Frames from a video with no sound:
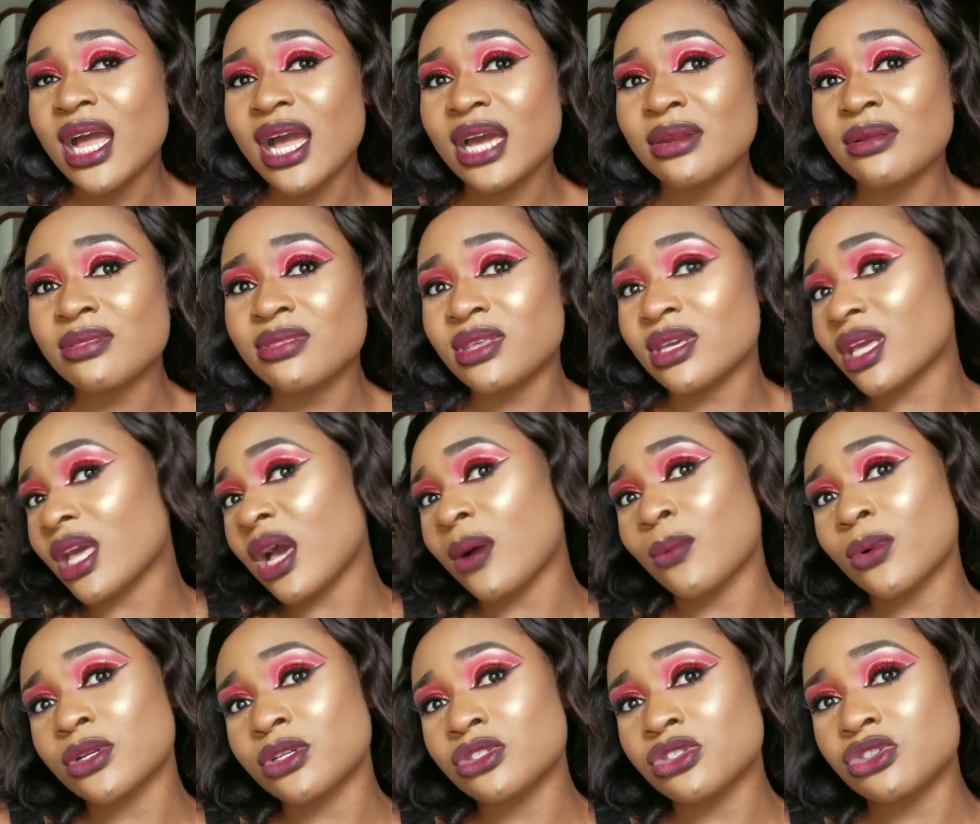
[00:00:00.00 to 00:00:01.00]
I don't think I
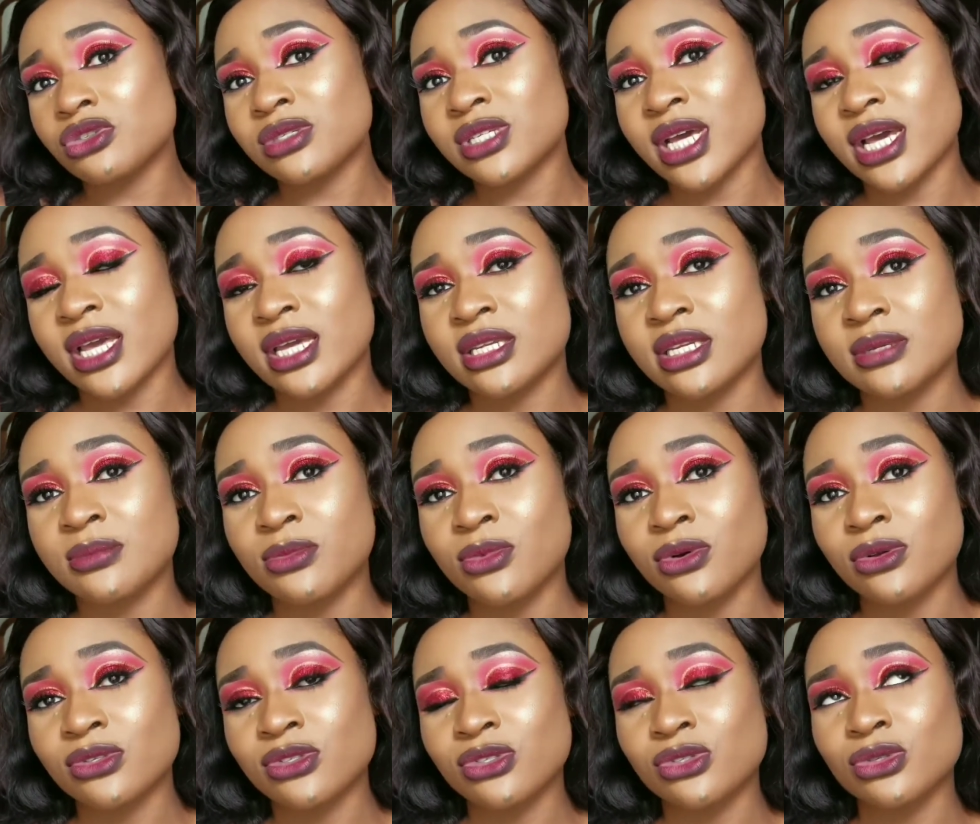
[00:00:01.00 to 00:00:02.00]
want to do that
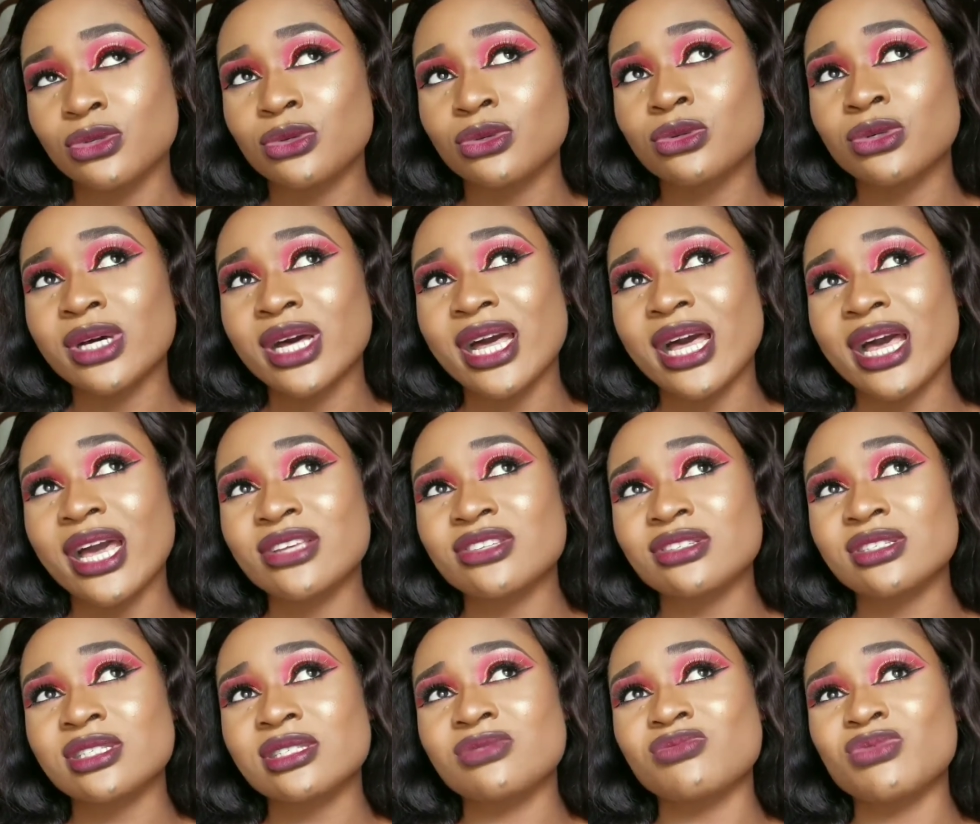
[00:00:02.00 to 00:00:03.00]
anymore, so I
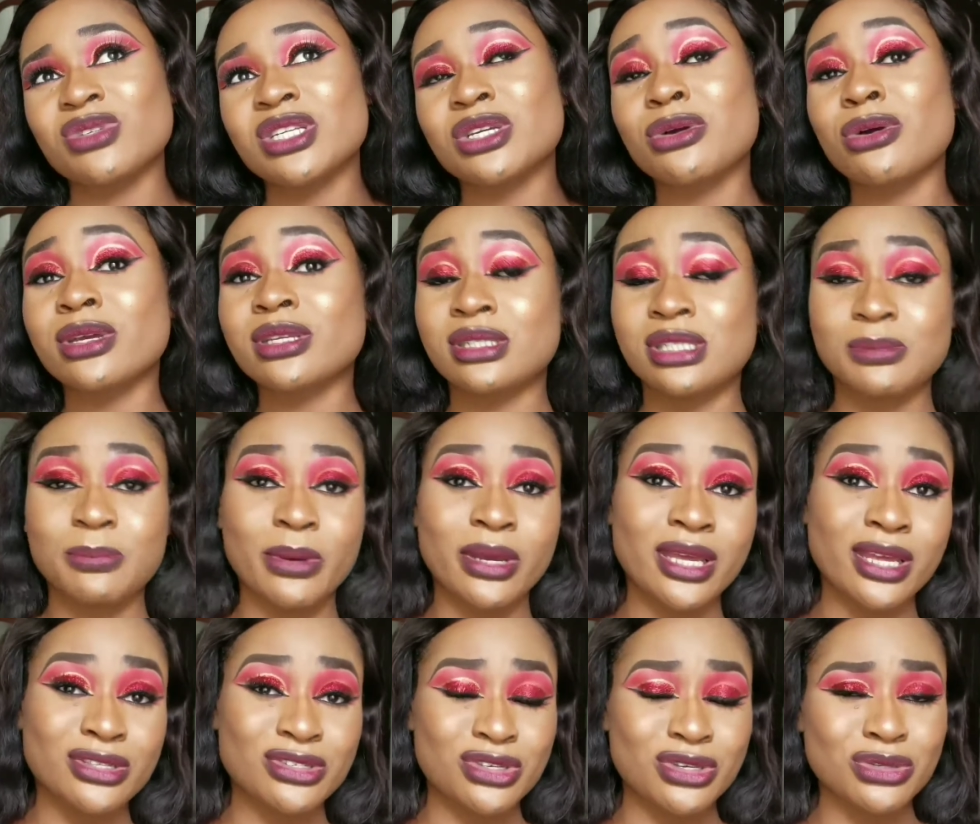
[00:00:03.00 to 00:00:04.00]
just really got
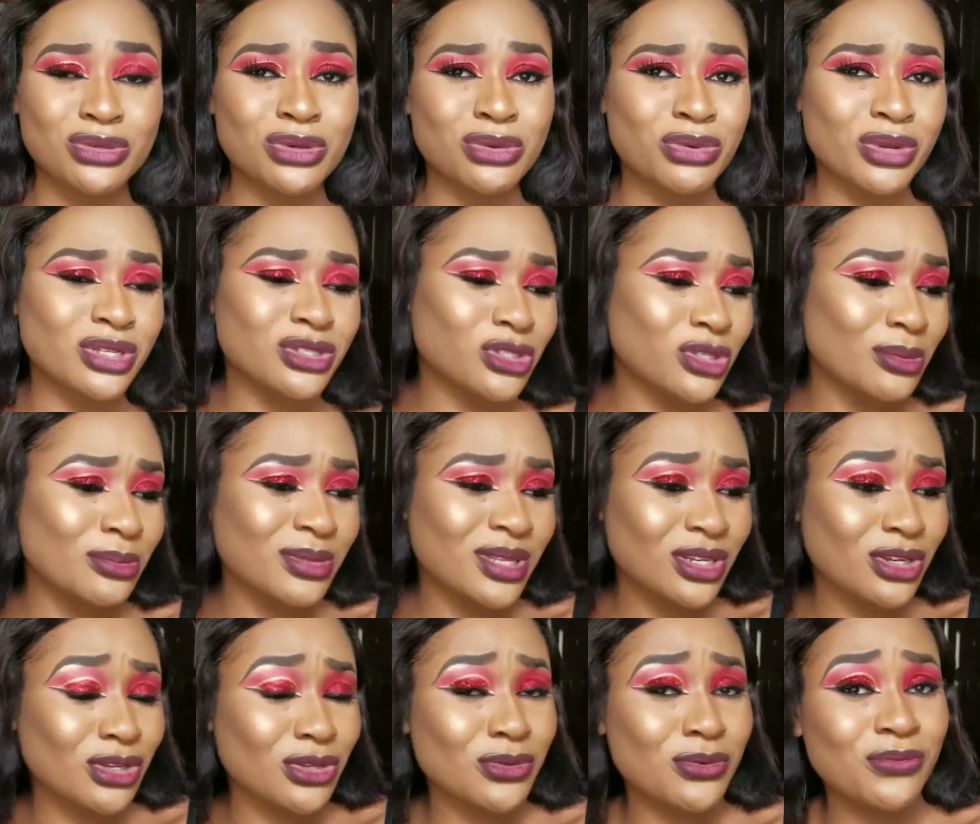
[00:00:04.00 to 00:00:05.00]
inspired to create
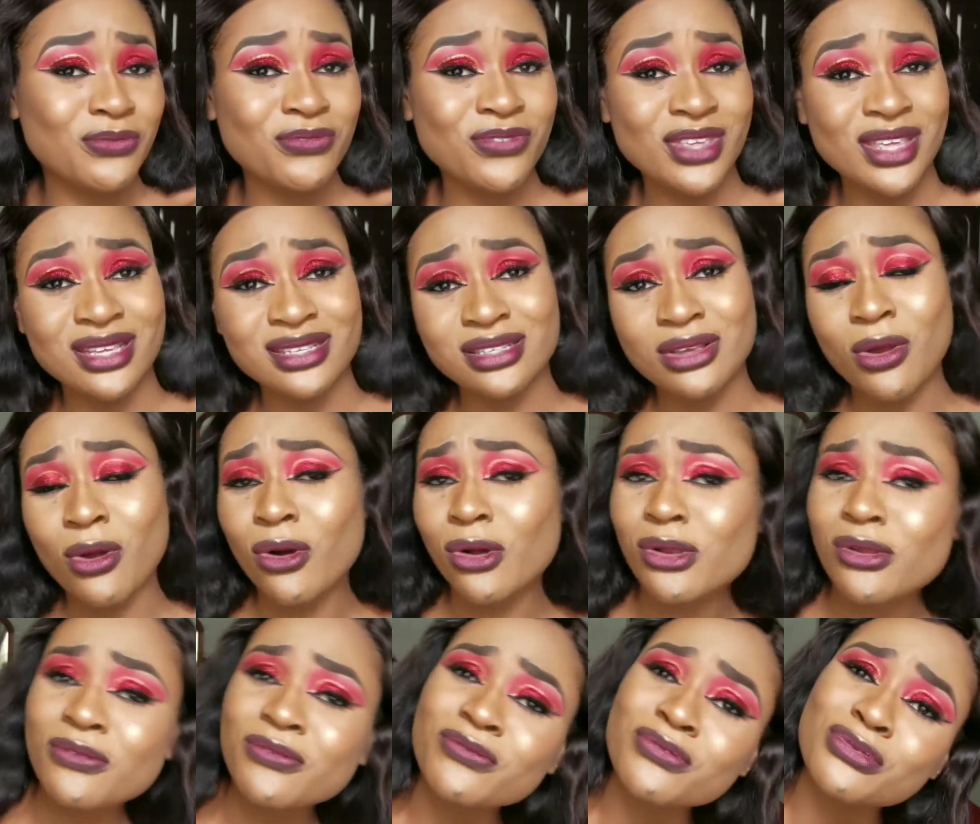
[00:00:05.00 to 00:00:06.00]
something fierce,
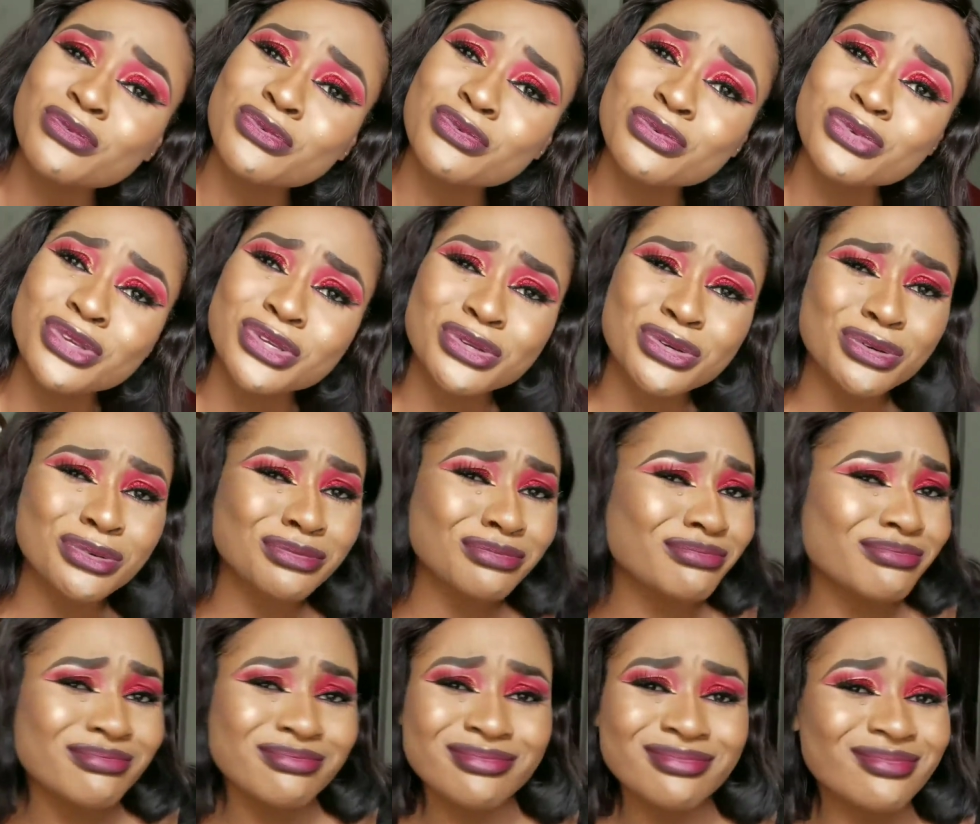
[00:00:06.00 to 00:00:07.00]
colorful,
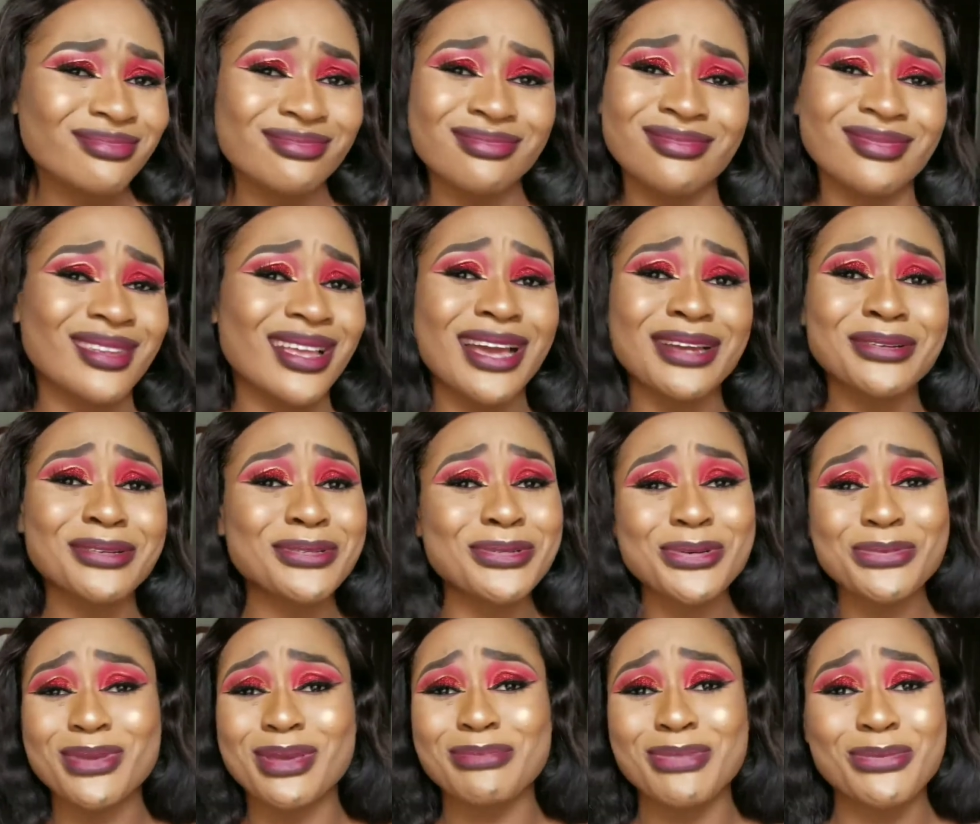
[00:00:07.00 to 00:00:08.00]
I don't
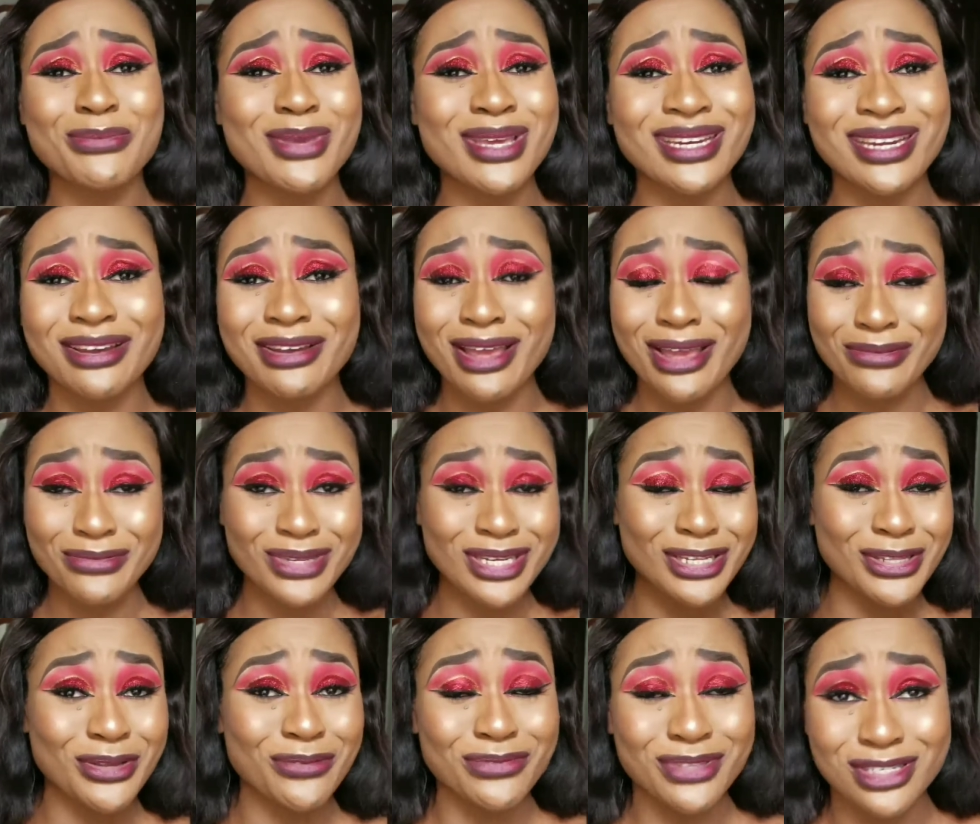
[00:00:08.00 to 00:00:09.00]
know, man, but man, I
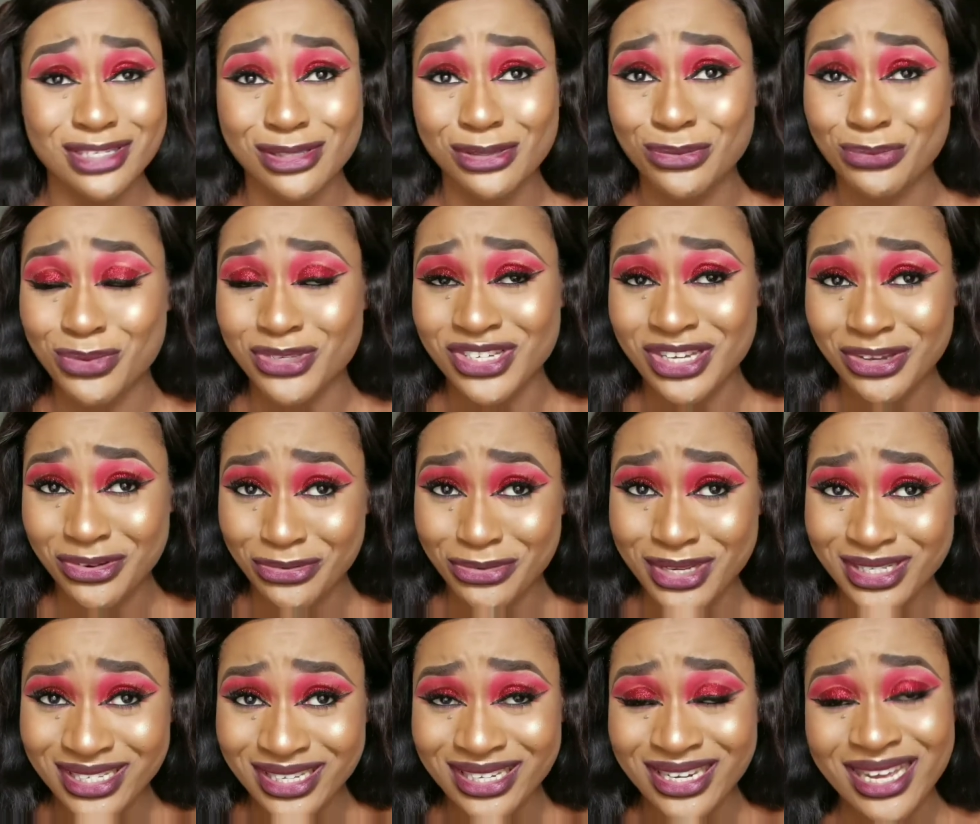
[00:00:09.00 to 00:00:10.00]
really love this look which I
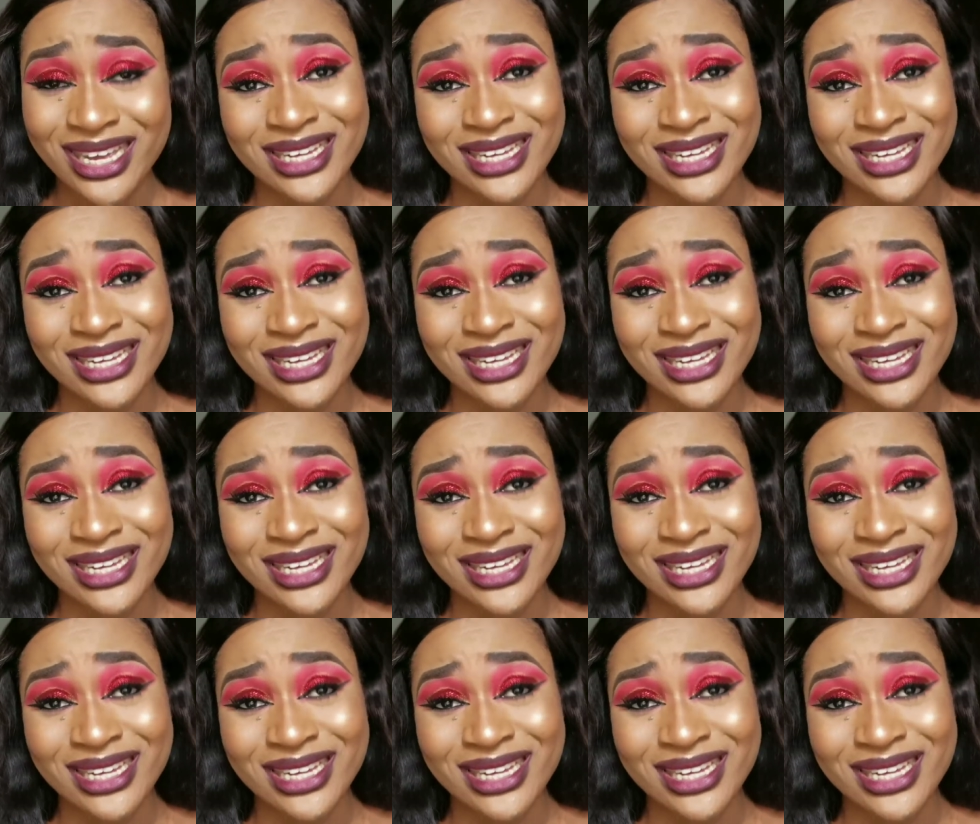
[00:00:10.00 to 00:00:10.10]
created.